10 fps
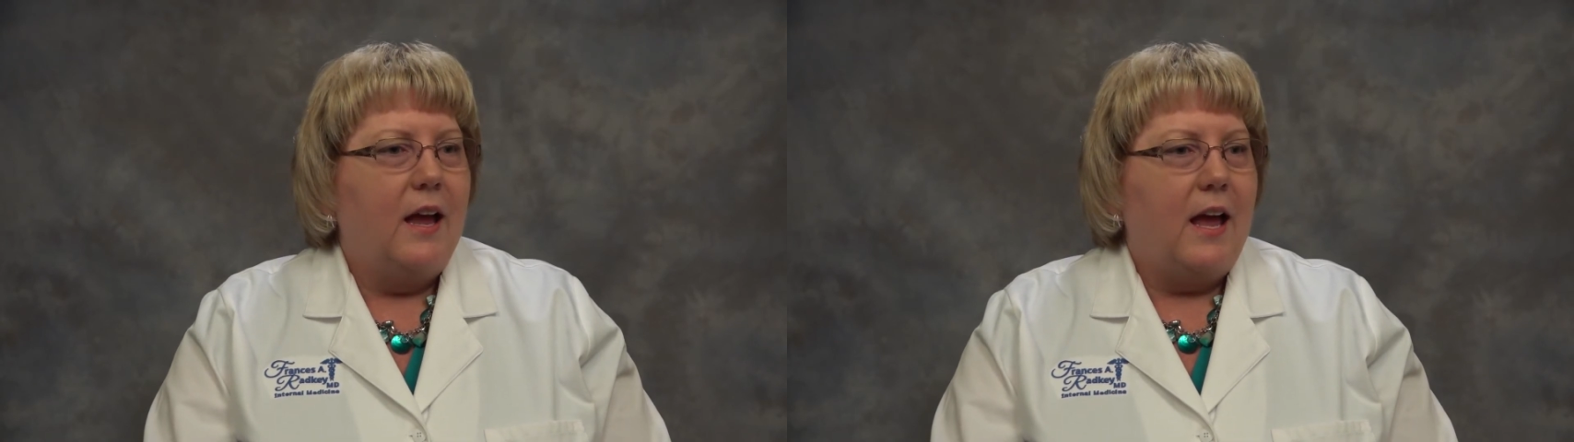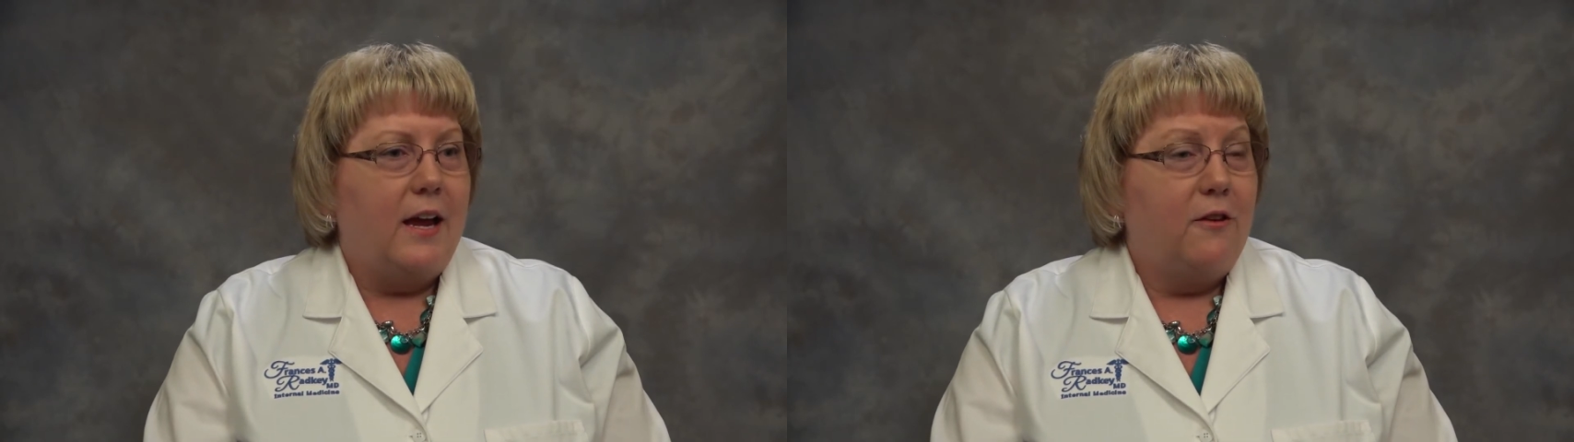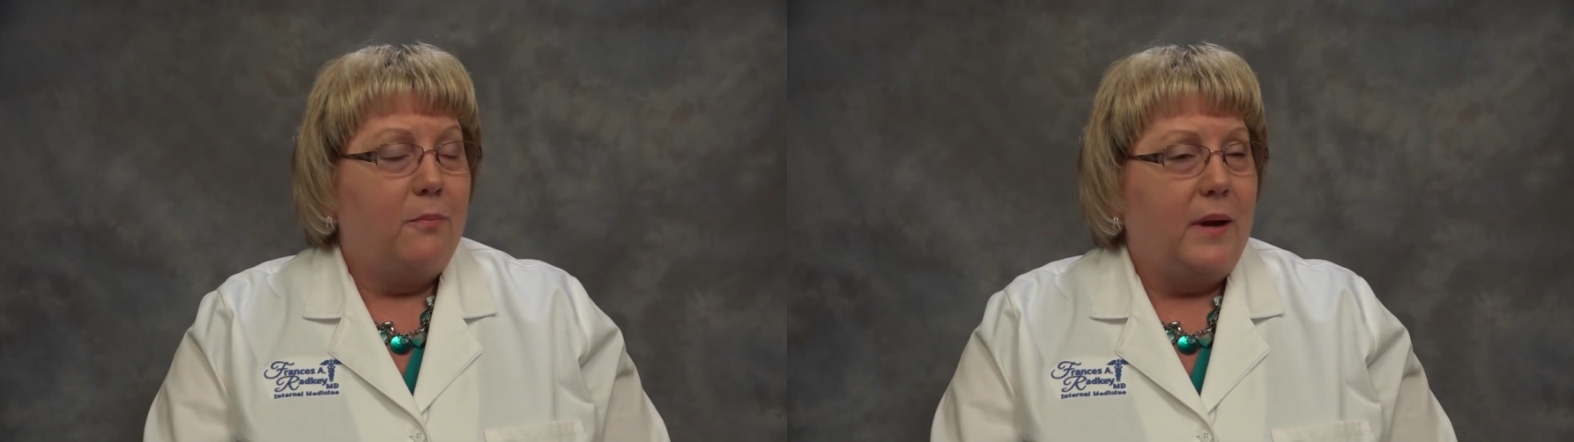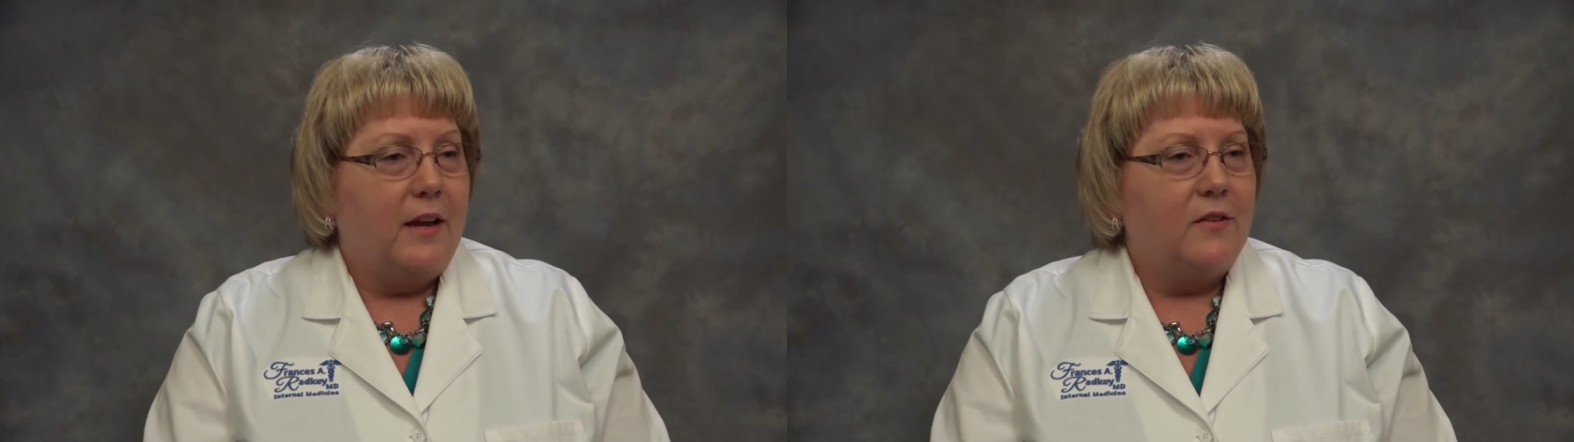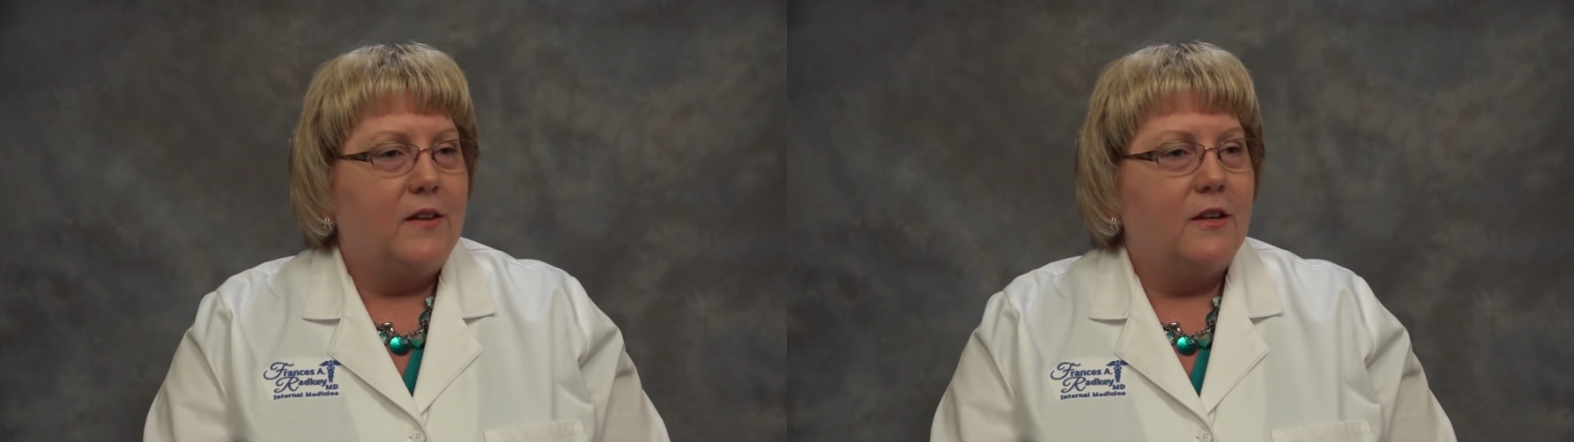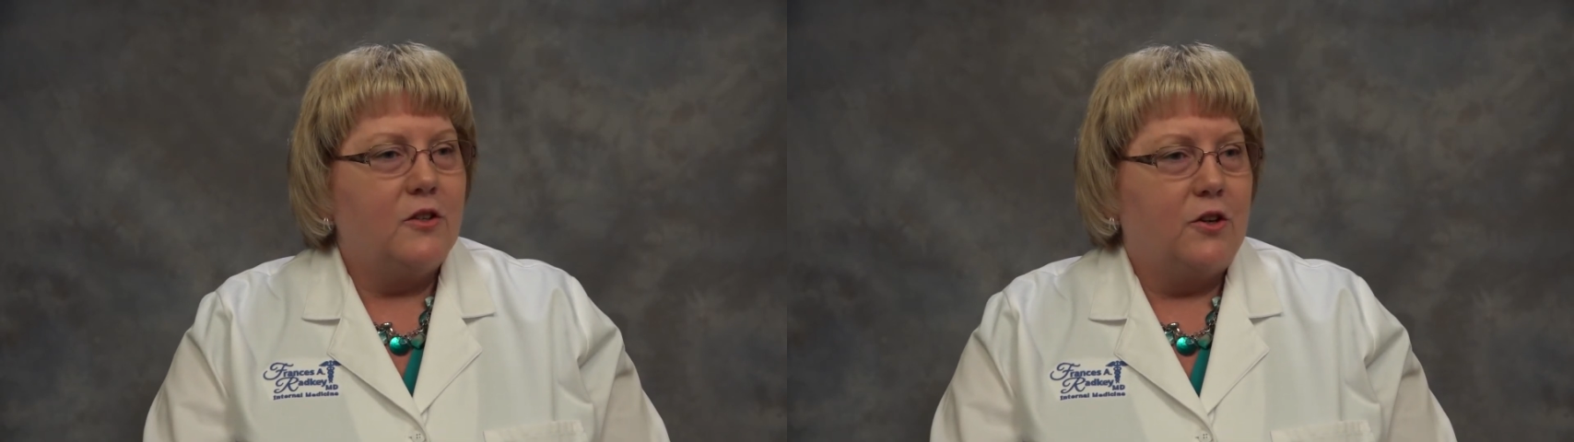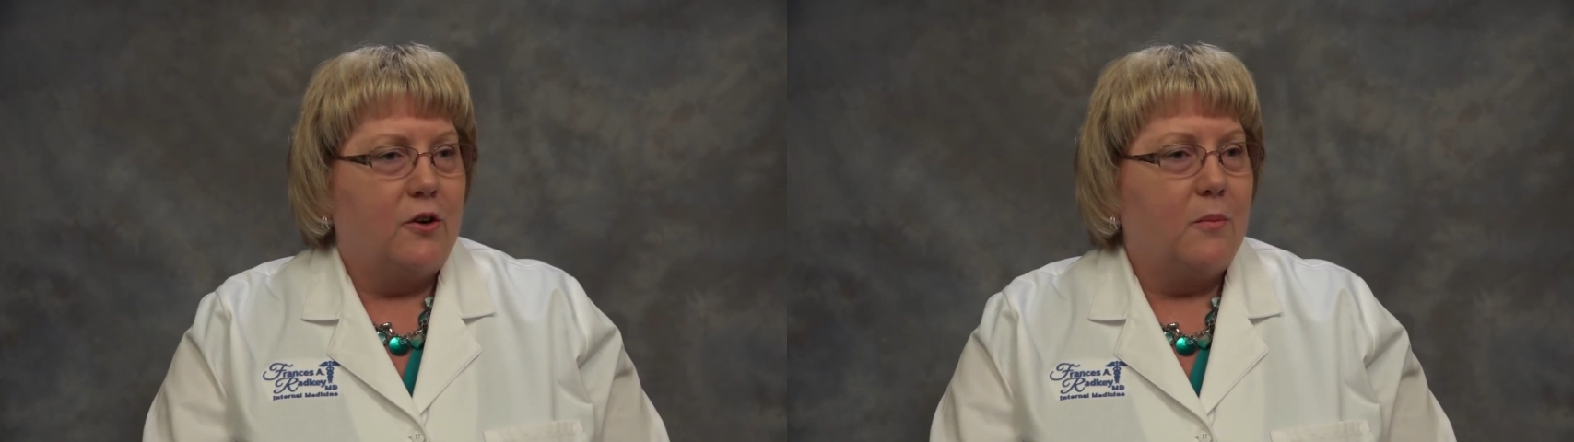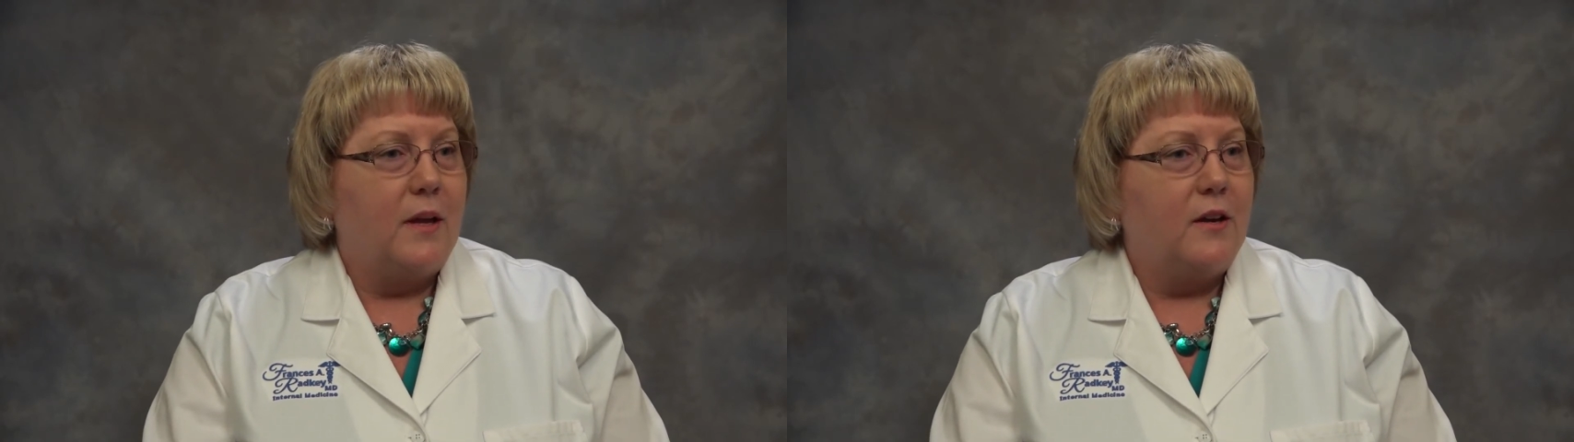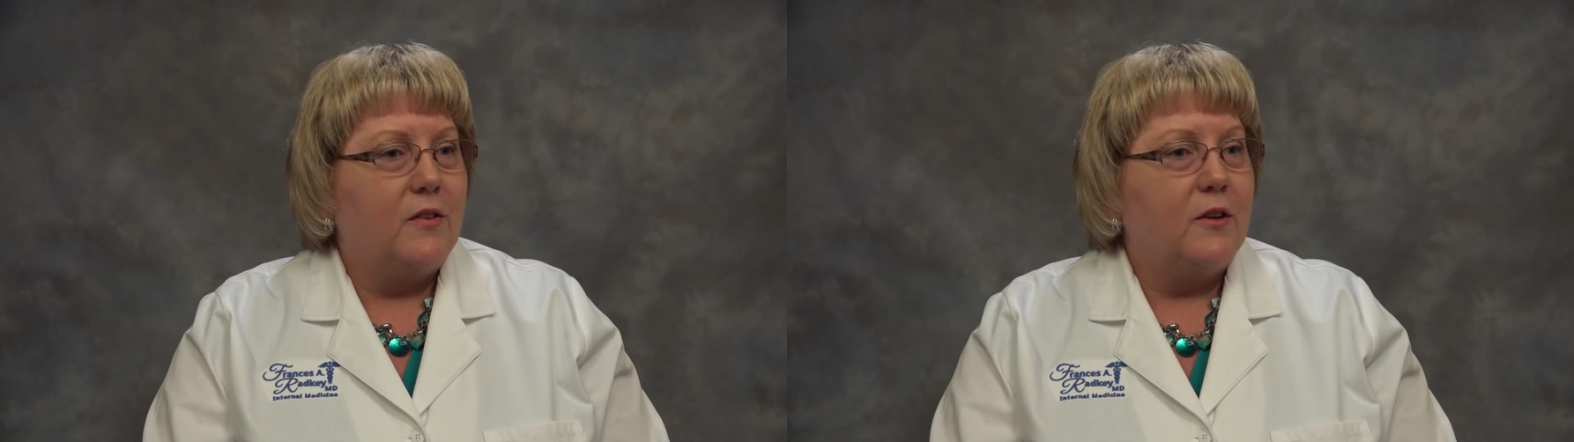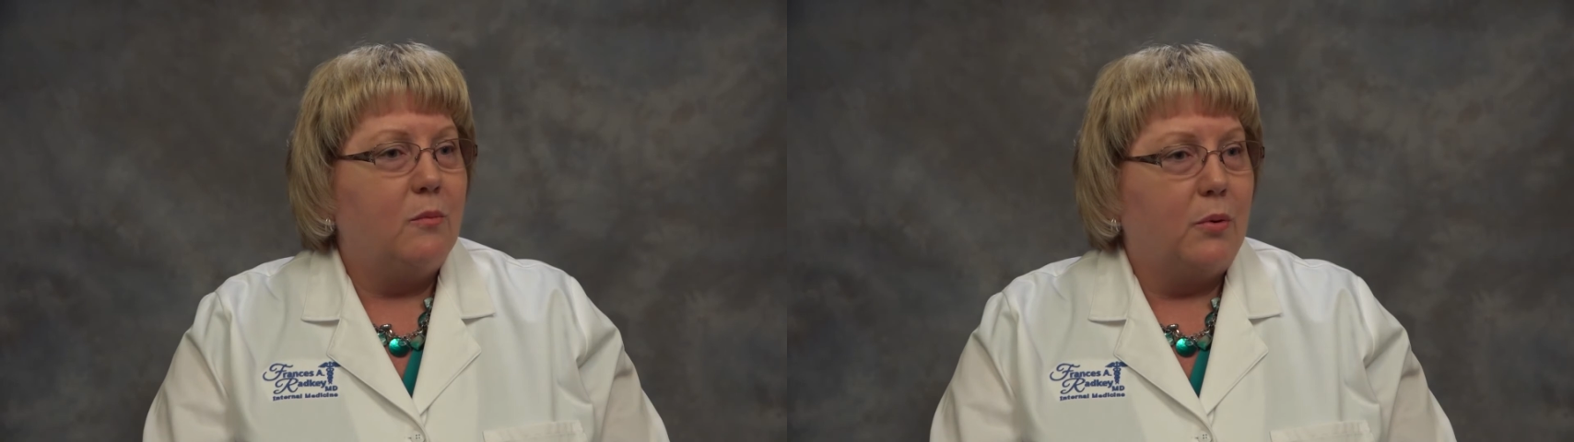I have passed the internal medicine